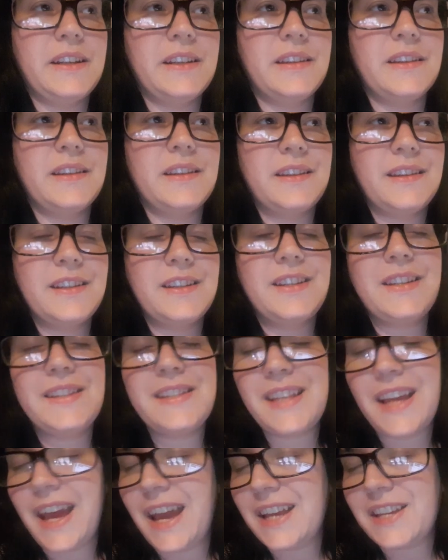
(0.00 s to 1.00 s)
and
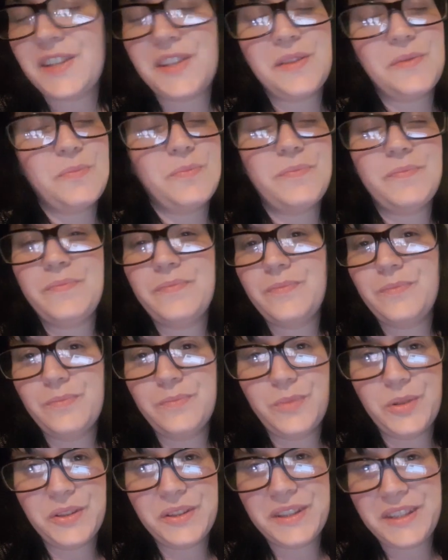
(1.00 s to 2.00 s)
she's there, she
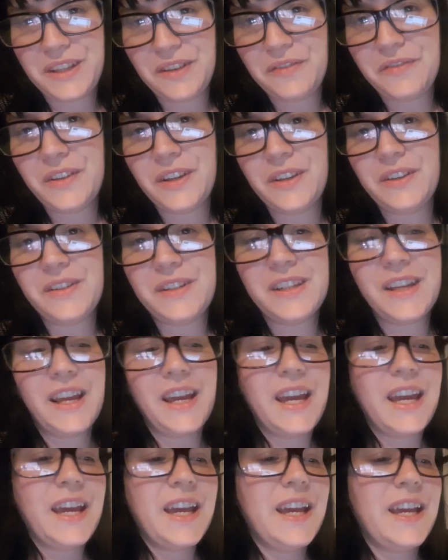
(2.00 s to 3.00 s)
wants her food.
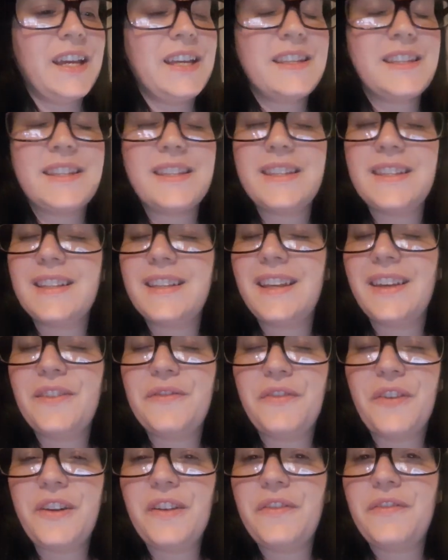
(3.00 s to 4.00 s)
It's
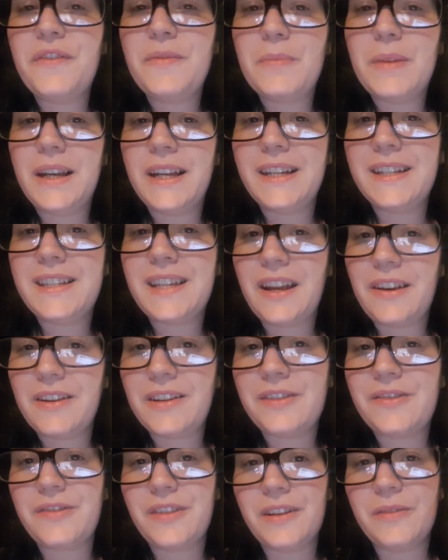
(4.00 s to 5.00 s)
very familiar
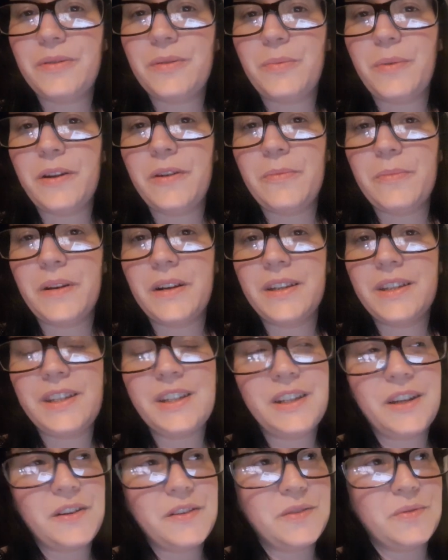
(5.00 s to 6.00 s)
territory with Wilma.
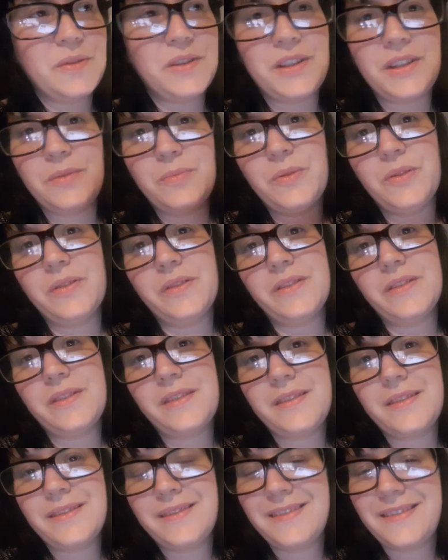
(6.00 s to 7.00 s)
She knows what she
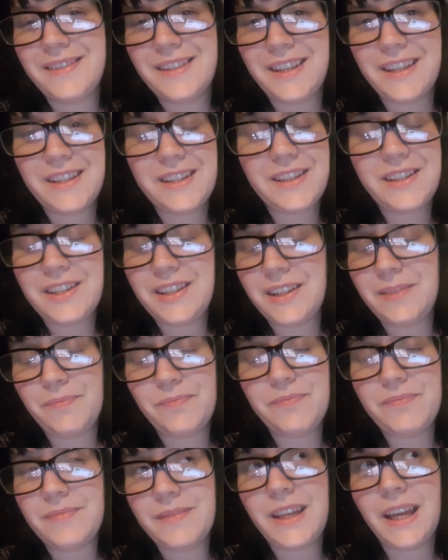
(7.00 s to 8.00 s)
wants and
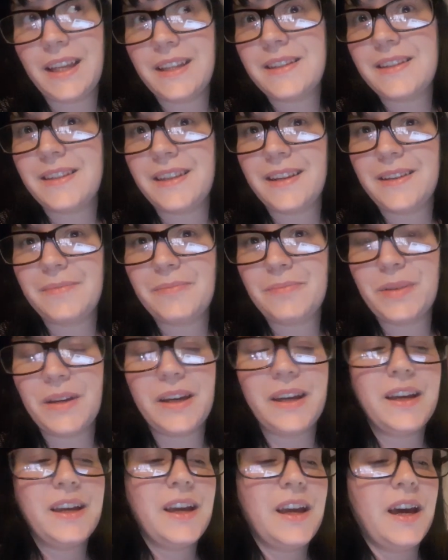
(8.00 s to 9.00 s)
she gets it.
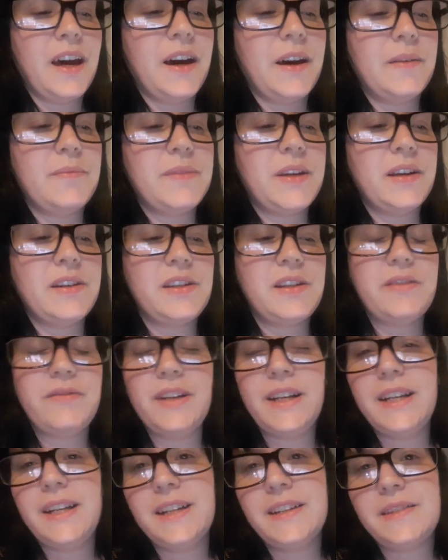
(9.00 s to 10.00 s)
But um, no, she
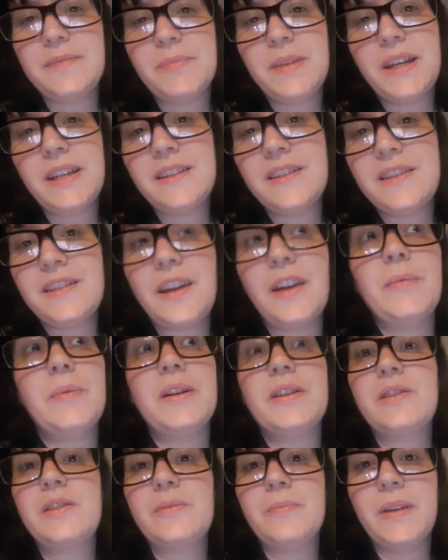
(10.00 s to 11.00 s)
really does mean so
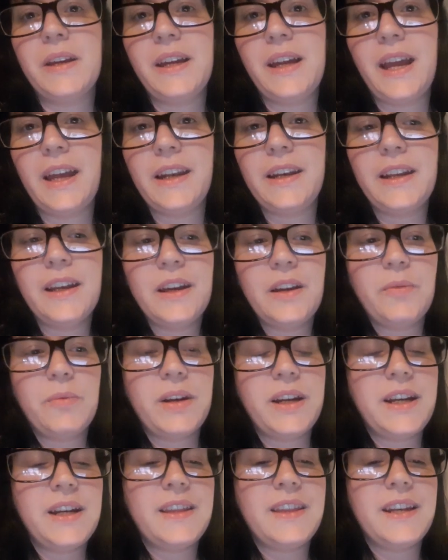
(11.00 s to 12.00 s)
much to me. And
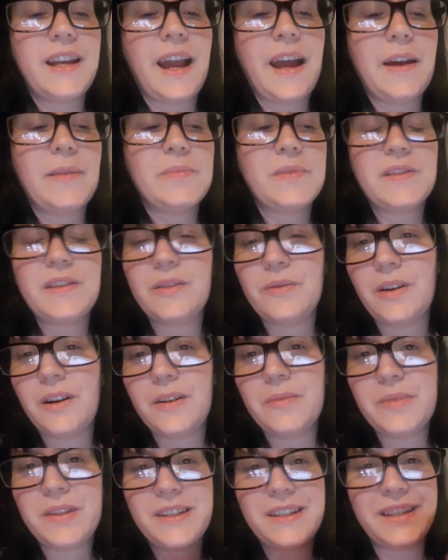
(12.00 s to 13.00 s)
when anything happens to her,
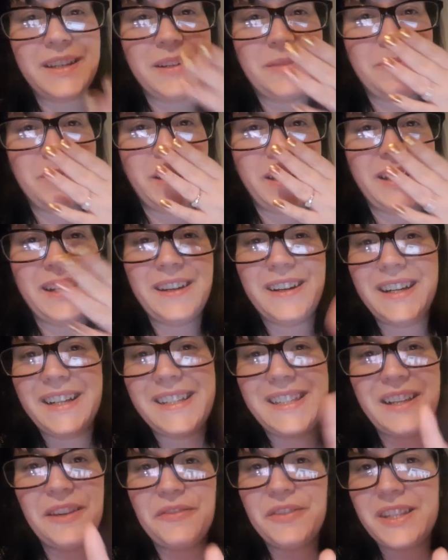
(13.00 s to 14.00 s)
I'm just going to be
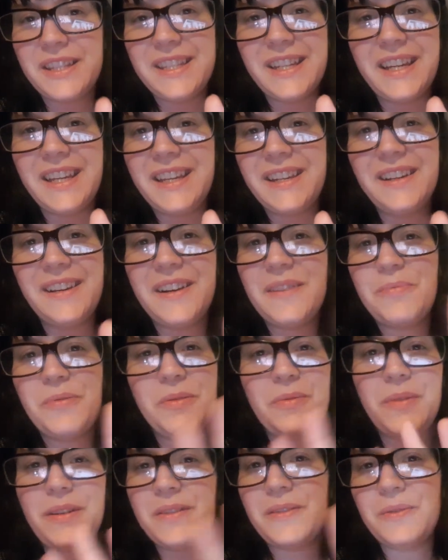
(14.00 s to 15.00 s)
like devastated. Like I
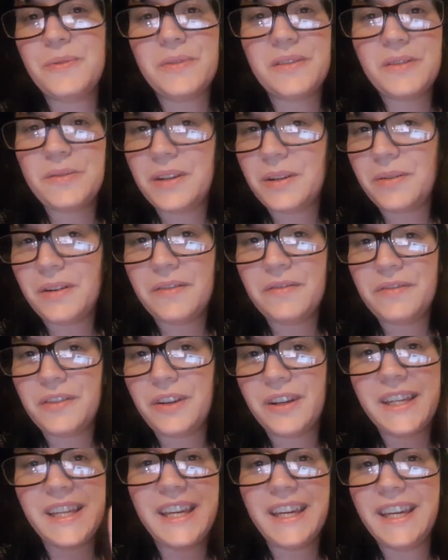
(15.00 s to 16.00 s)
probably won't talk to anyone for
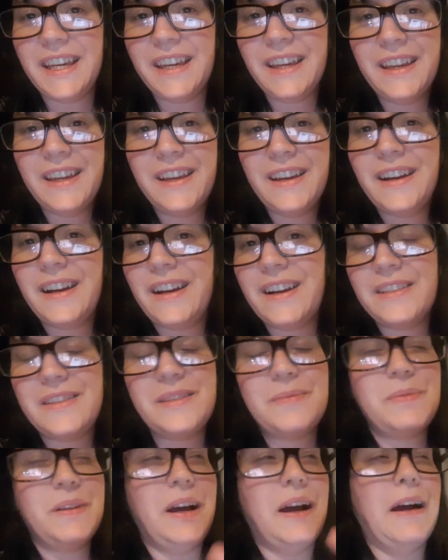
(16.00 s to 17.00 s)
like a year. I'll
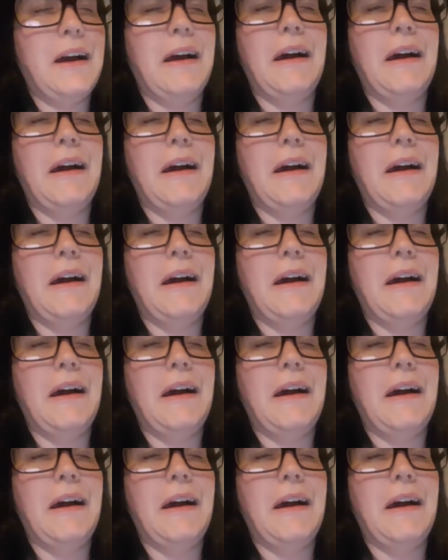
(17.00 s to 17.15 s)
just be like,